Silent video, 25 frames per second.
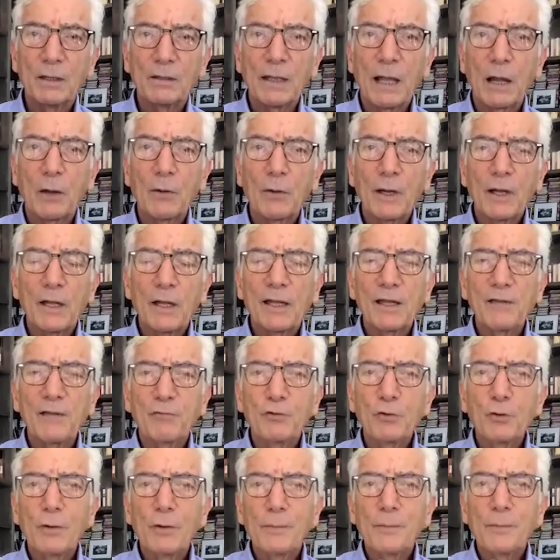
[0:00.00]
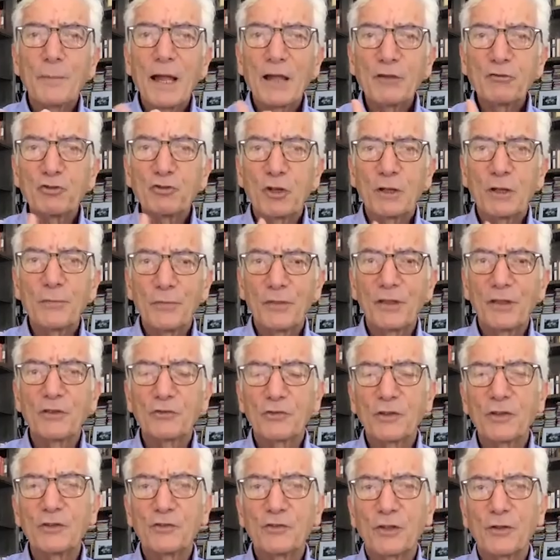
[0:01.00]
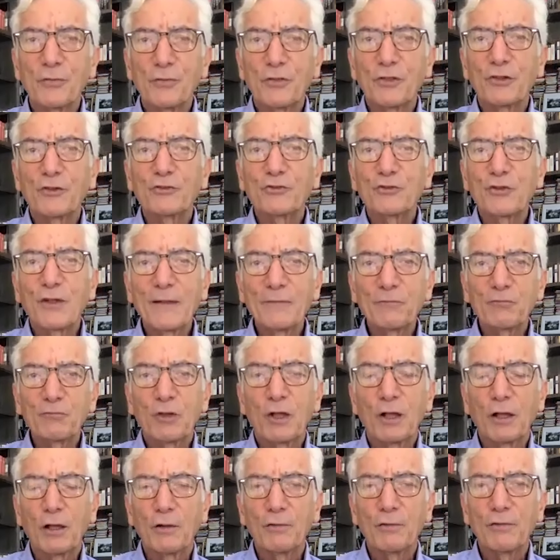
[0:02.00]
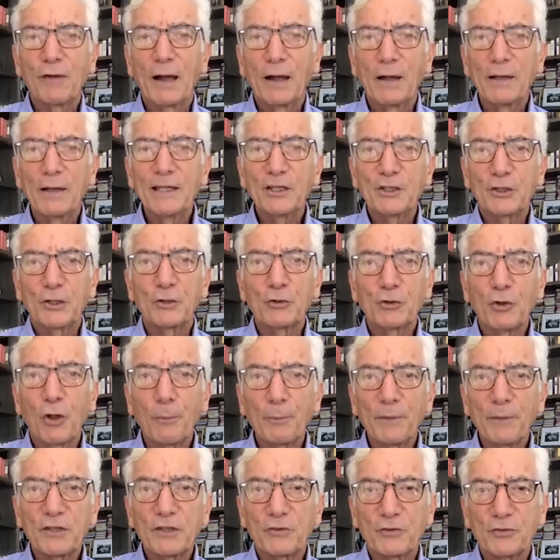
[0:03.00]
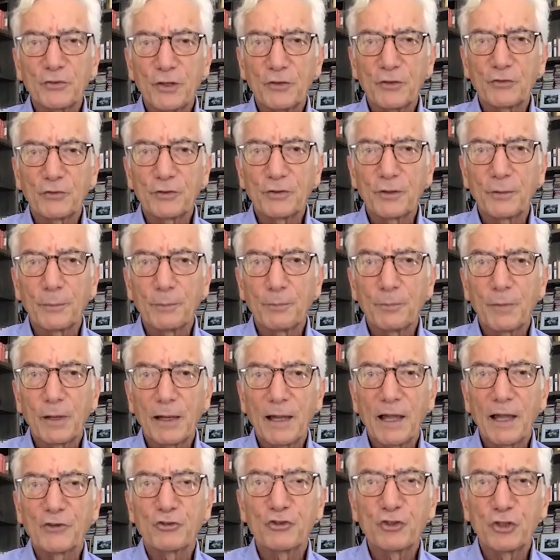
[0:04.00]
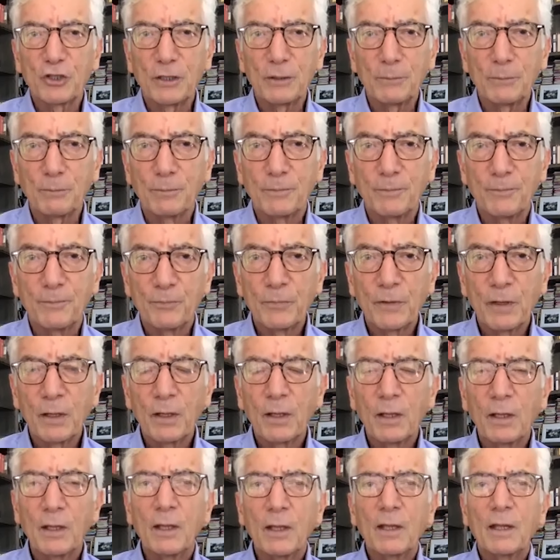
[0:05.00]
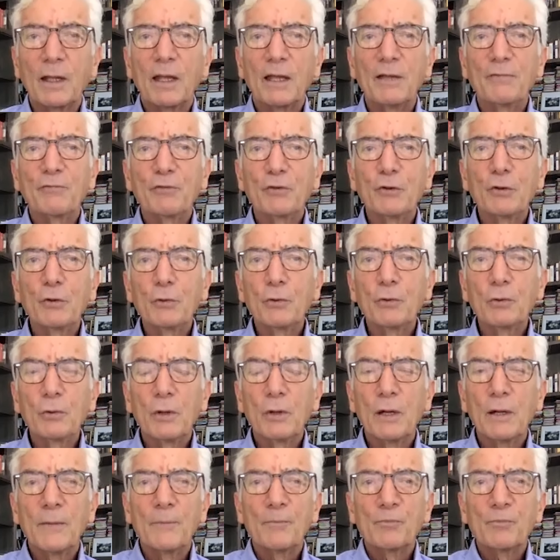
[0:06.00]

Now, if you imagine this is at the center of our economic system, Ashim, if you